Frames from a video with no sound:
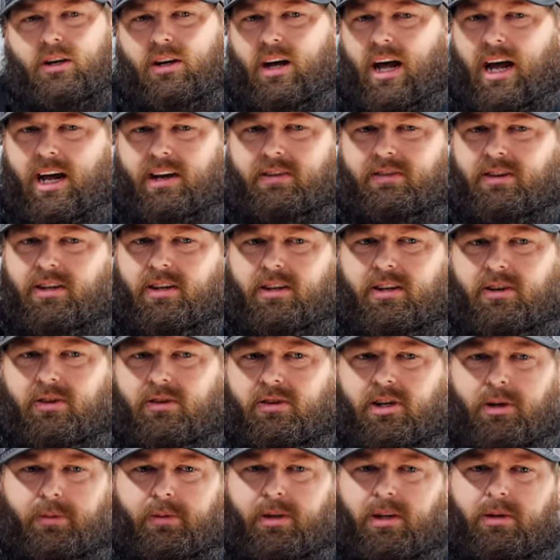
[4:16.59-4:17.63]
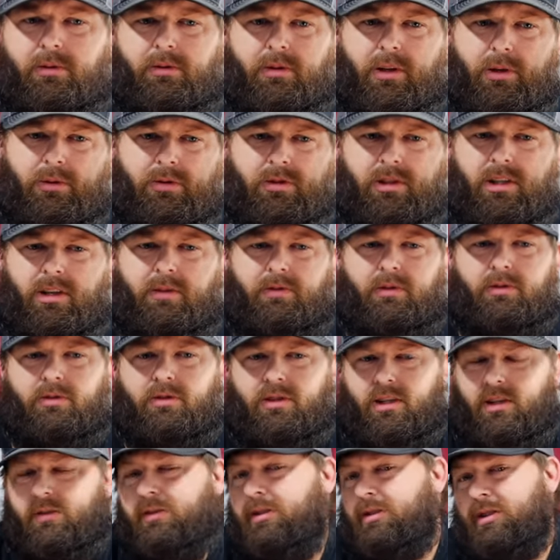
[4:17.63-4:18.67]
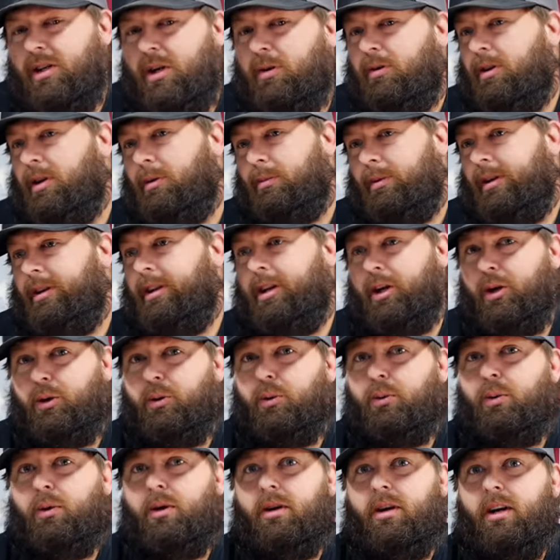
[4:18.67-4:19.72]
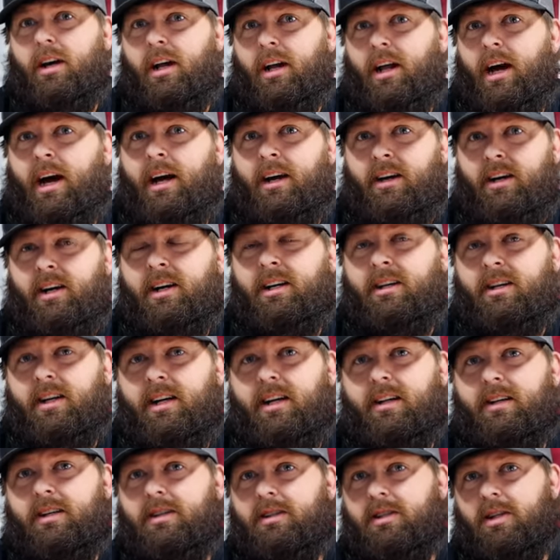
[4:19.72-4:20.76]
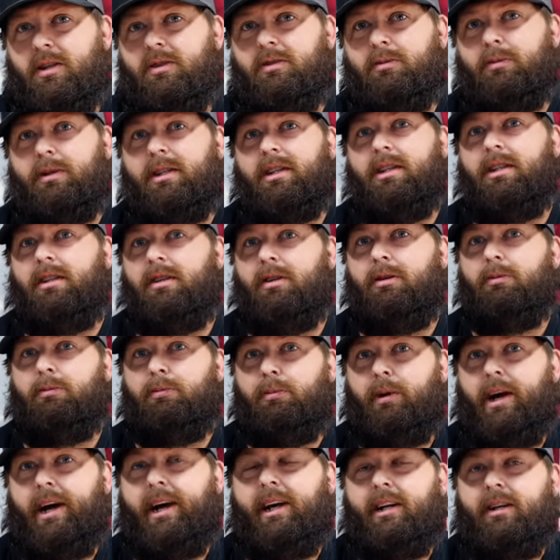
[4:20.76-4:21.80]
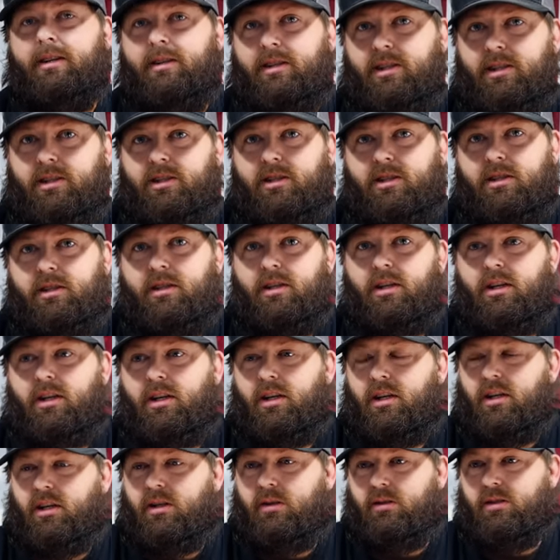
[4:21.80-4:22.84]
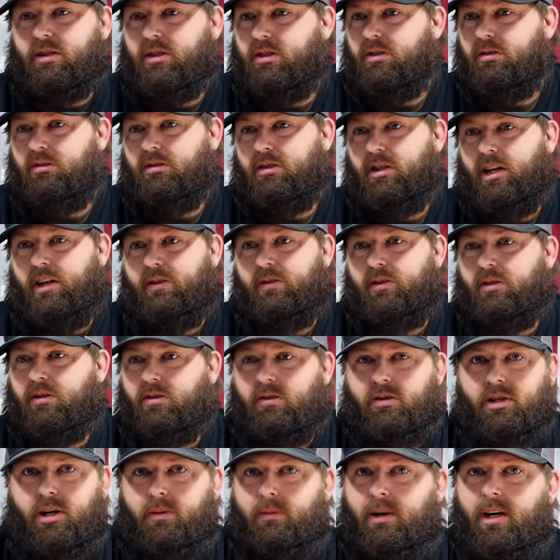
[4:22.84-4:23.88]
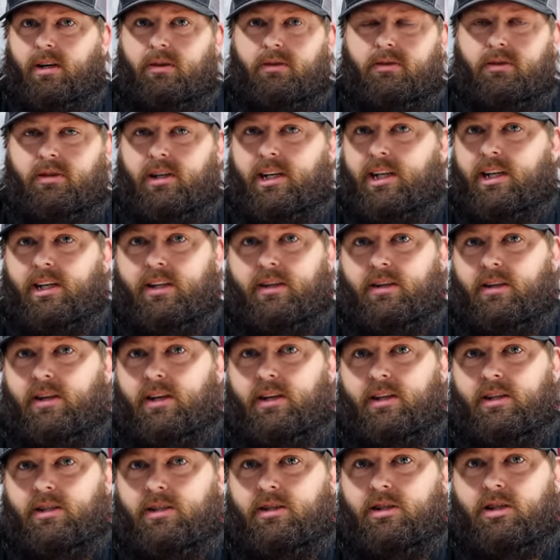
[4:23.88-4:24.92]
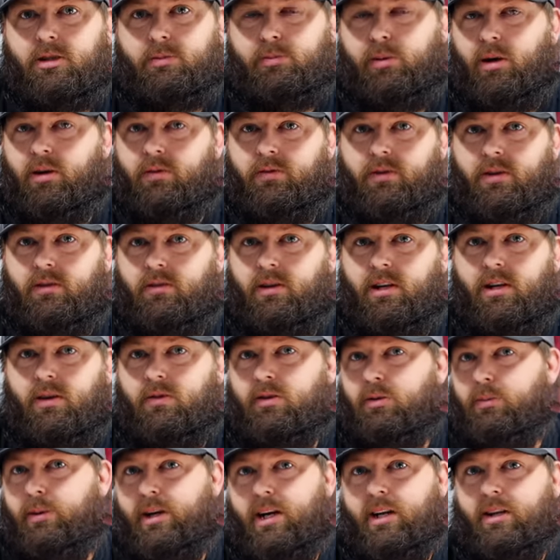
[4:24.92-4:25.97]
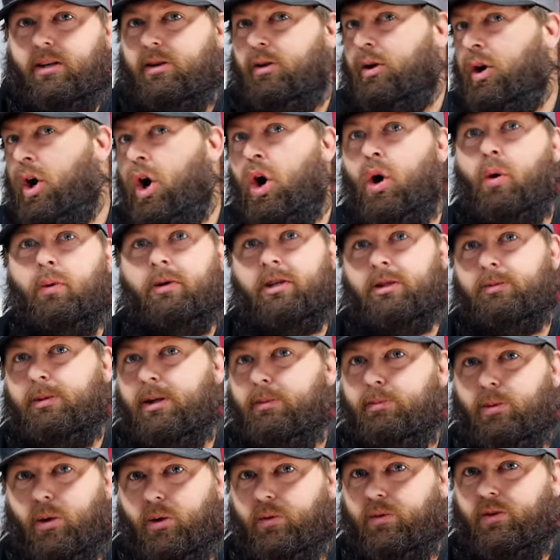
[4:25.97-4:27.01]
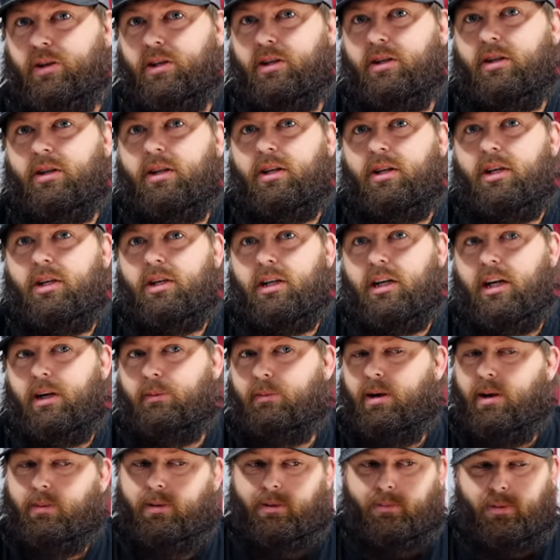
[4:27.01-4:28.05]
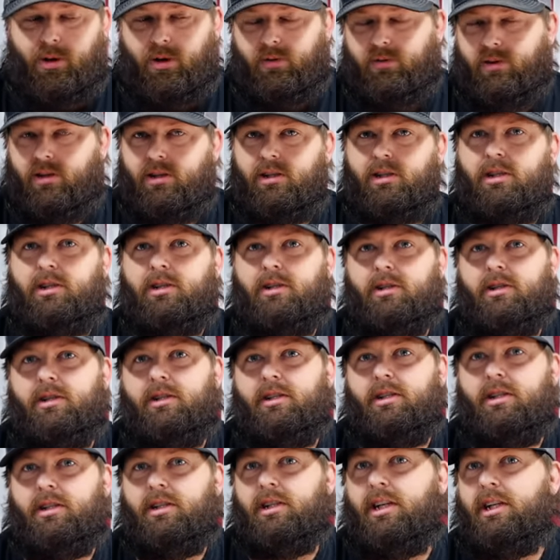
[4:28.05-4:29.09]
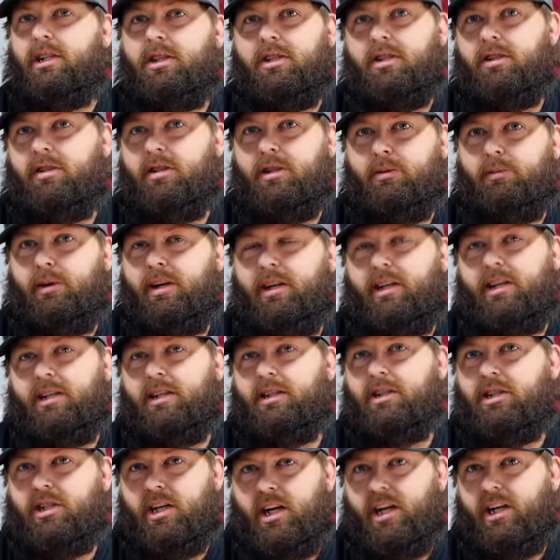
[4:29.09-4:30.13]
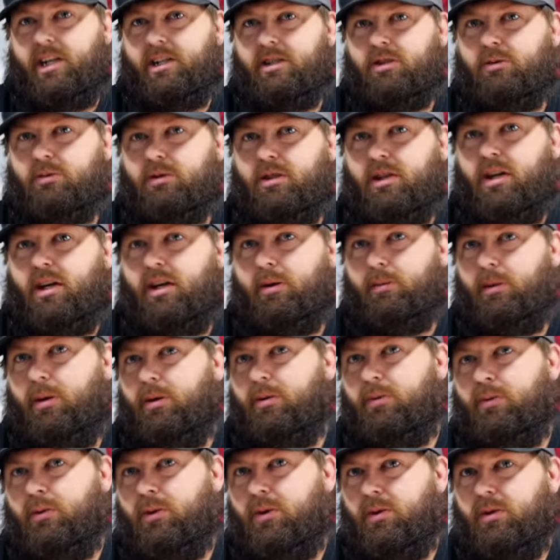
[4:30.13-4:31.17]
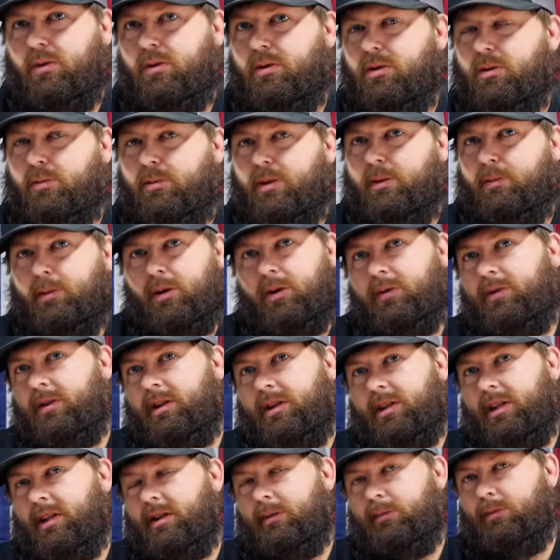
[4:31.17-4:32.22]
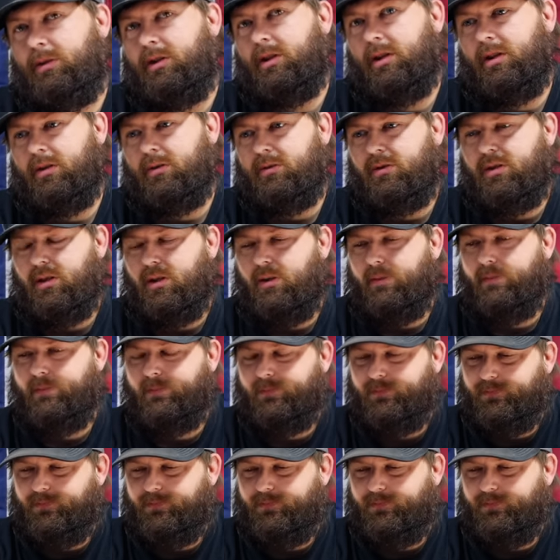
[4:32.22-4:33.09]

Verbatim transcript: even they're coming up with new stuff on stuff that's already been new, and I like that. That shows me that they're paying attention because you're never going to come out with anything that's just perfect right off the bat. That'll always be perfect. It may be perfect this year, and then next year it may need to change with the automotive world to be perfect. You know, so.